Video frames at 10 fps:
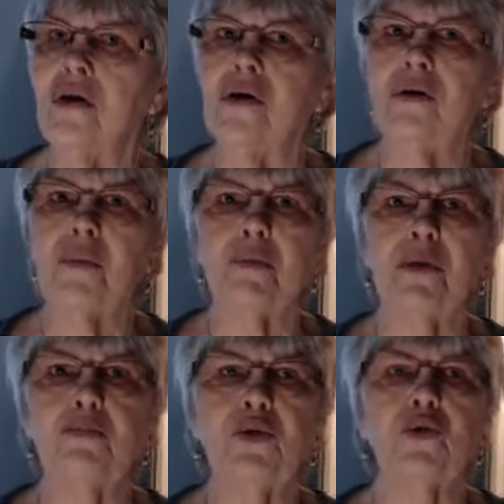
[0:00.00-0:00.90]
might be
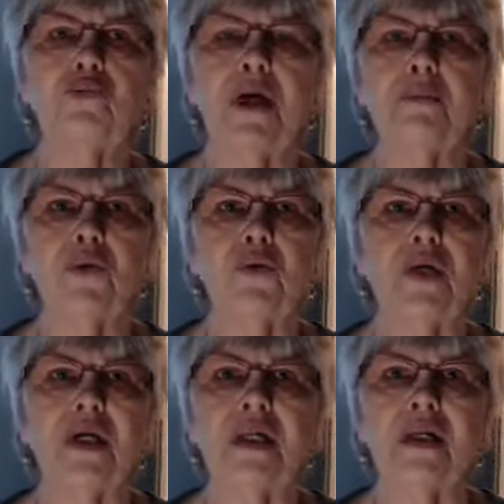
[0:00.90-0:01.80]
blue, might be
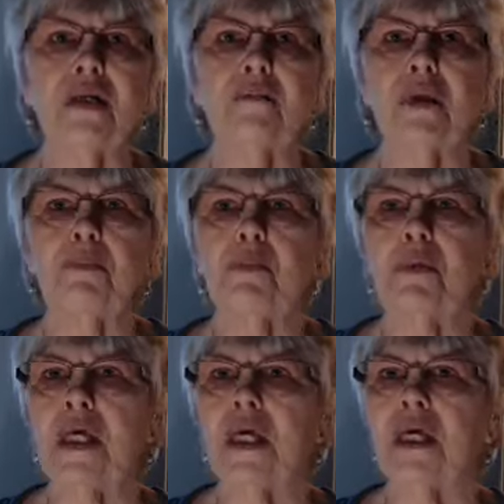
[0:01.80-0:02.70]
green, might be
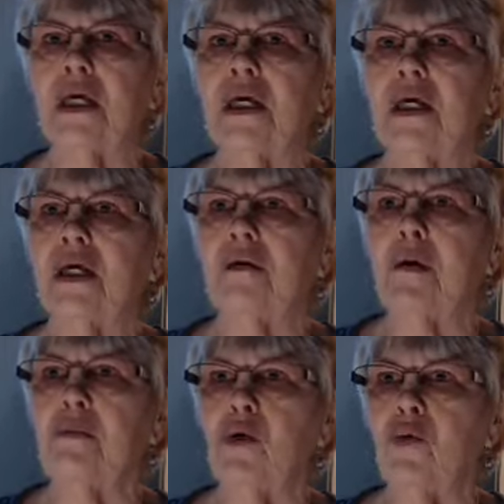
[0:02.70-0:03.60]
pink, might
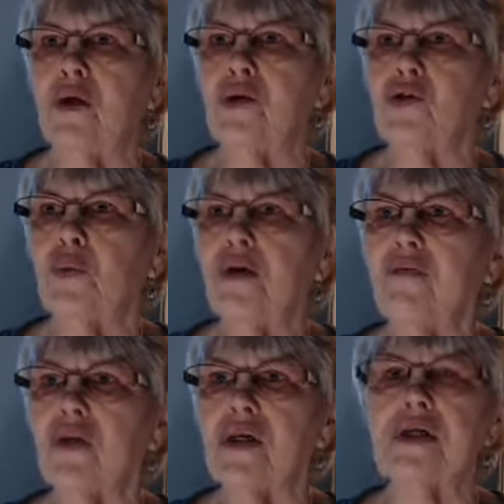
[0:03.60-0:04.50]
be orange, whatever it
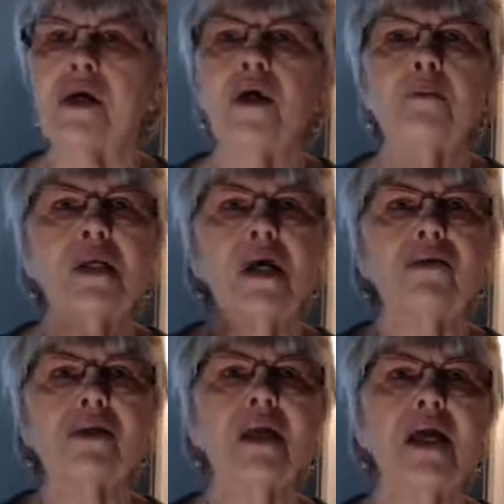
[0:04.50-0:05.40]
is. But now it's
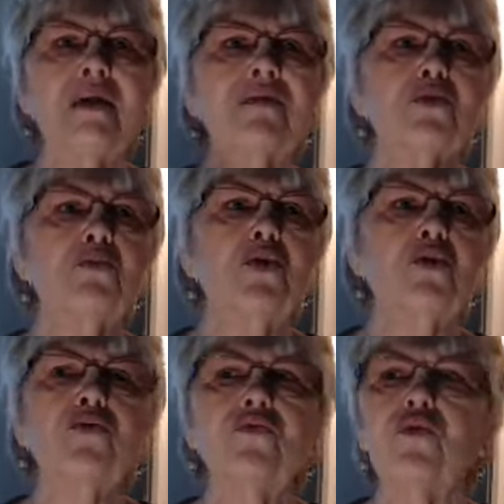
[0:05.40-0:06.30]
going to have this
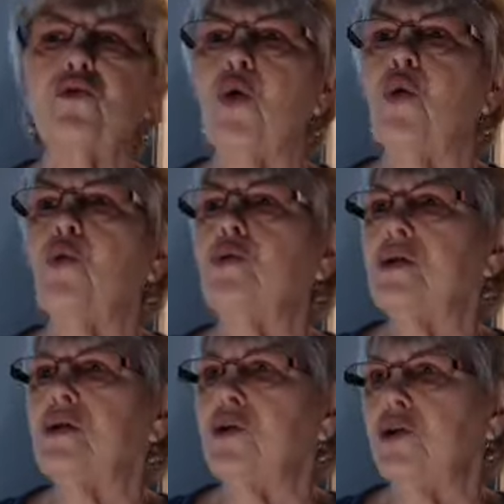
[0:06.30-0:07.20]
beautiful golden
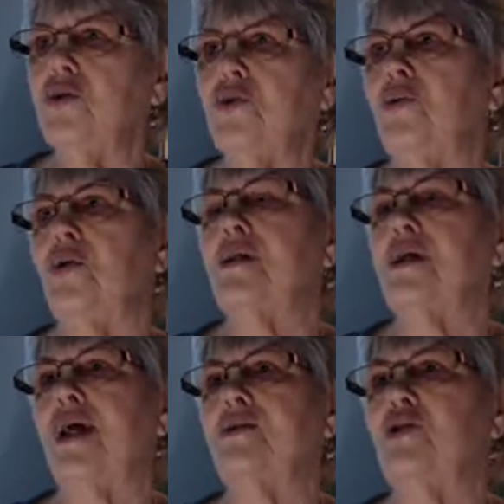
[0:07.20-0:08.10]
hue
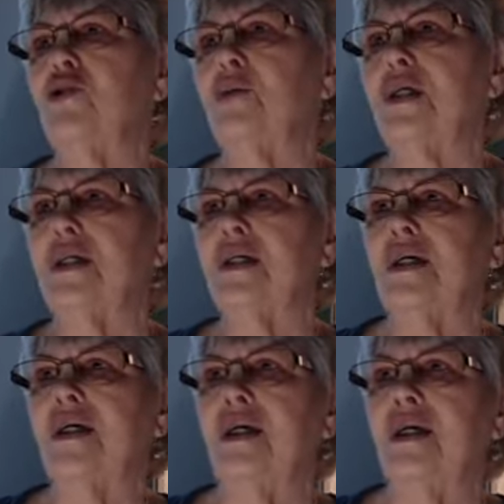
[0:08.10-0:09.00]
attached to it,
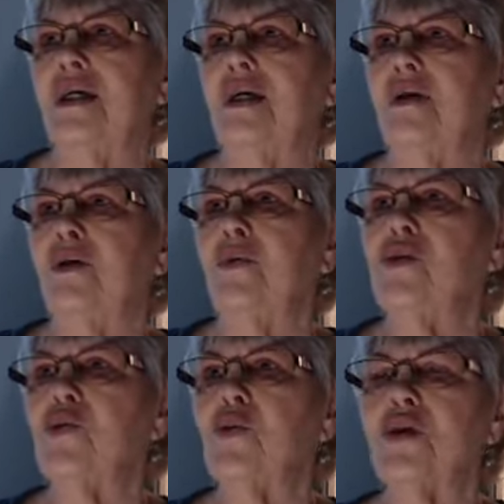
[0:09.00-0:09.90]
which is
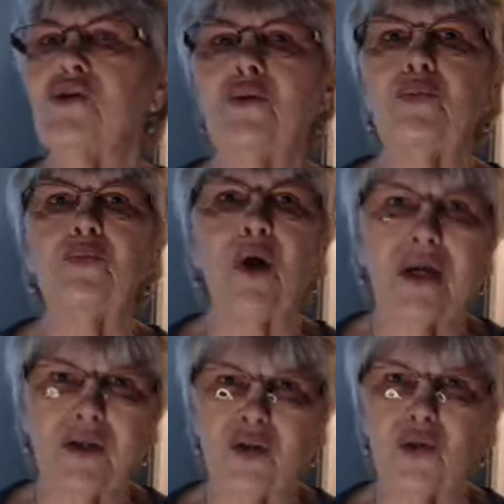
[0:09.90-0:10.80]
going to
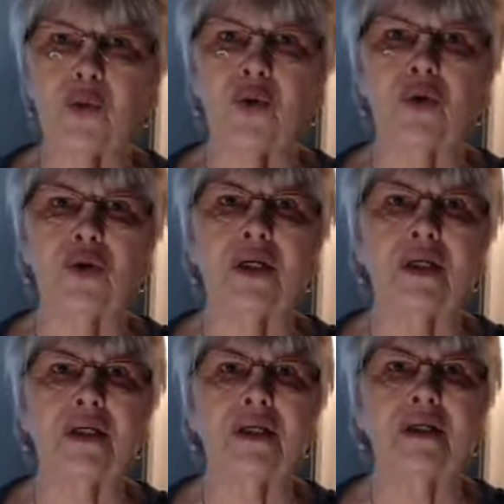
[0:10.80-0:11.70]
brighten your world,
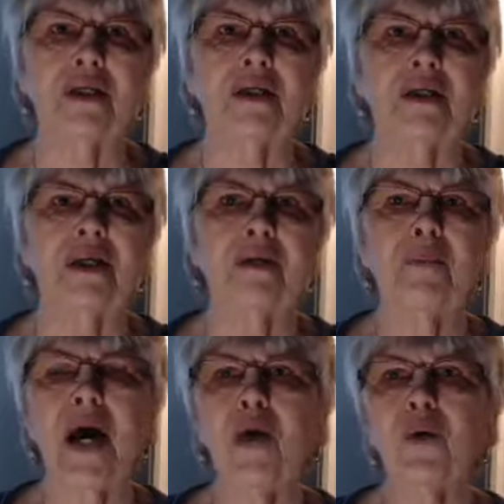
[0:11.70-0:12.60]

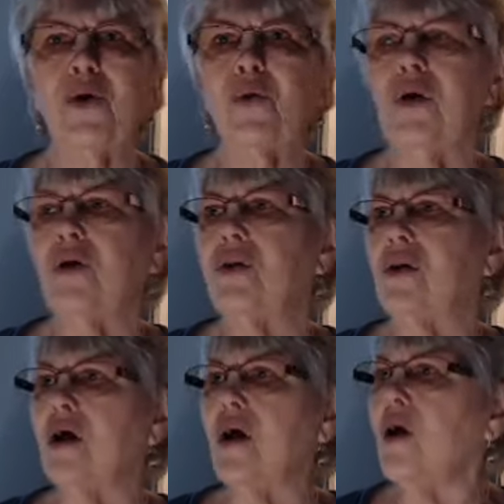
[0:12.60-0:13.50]
empower you on
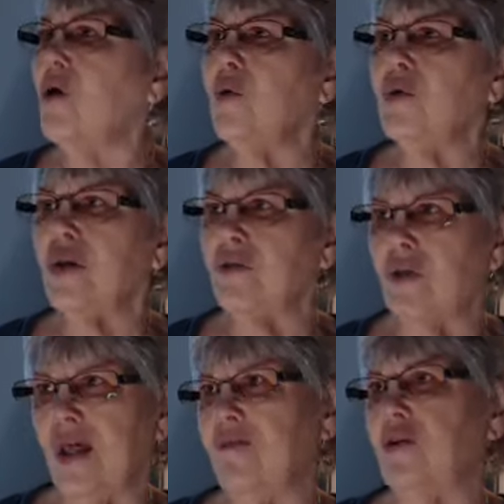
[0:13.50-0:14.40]
a whole nother
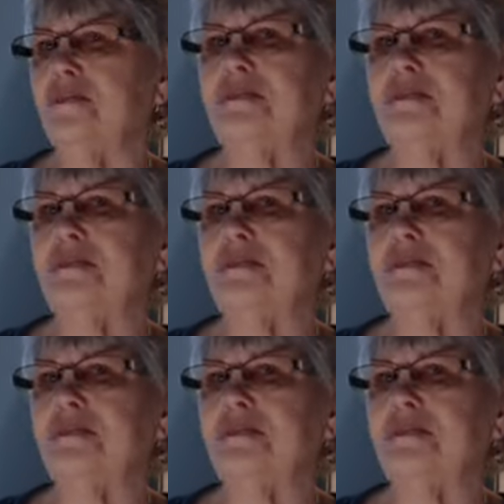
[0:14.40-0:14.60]
level.